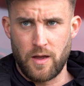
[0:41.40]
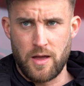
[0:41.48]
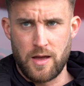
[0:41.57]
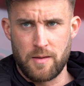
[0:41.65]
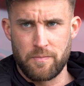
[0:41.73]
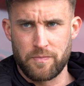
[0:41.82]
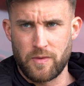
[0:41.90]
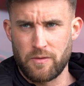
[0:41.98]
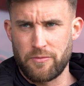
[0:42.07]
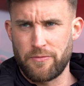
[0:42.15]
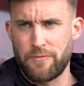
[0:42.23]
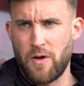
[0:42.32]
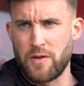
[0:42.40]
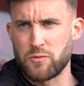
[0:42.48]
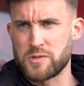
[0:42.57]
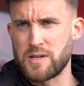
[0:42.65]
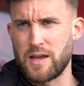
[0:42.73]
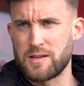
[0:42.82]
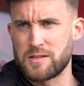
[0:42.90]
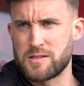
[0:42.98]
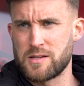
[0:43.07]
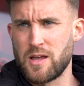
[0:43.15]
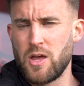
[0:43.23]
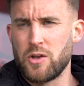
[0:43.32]
Um, five or
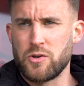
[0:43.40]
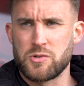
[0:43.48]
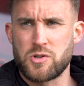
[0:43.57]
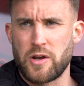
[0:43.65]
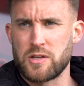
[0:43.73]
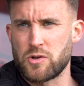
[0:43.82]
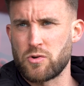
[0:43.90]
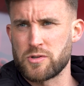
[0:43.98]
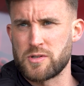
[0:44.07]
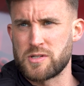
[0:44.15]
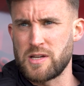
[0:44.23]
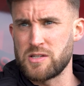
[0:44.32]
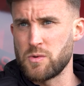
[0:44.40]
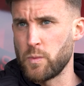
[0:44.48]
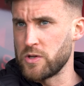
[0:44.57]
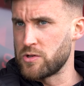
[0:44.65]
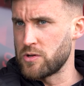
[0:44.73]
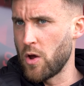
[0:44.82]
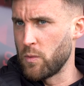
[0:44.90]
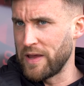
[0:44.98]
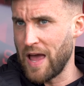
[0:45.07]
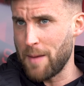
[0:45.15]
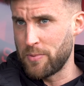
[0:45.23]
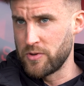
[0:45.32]
six new signings across the season, which only
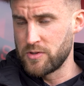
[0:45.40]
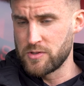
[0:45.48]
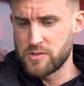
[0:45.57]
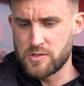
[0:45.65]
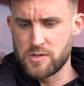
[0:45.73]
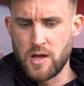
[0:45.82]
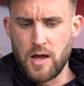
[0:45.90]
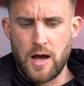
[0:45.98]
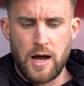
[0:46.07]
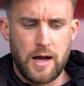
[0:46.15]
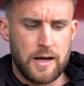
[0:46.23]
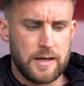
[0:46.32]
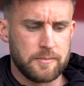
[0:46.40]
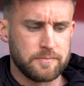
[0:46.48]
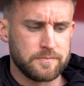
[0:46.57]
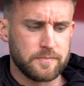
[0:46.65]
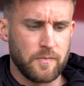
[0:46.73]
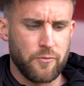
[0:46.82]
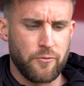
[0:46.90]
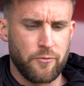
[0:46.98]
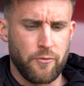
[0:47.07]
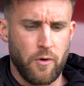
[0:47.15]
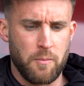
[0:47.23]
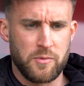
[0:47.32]
happens um,
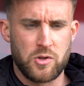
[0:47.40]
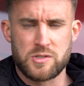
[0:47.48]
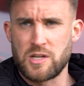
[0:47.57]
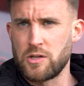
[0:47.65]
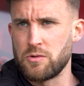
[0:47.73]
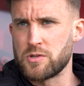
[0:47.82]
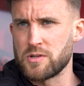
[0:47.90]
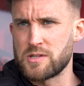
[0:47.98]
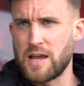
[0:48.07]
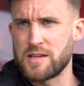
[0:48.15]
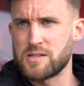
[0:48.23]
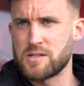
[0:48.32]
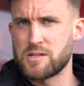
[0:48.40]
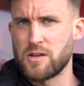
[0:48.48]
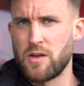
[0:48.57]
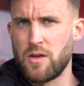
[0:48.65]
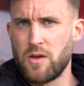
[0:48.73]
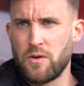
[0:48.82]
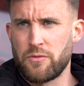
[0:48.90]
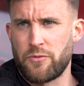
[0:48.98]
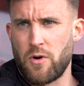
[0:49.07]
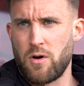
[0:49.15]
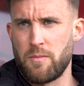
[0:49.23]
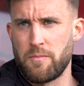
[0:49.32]
from continued success
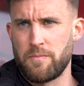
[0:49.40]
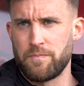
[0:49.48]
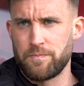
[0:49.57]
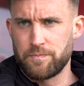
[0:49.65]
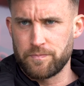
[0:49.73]
from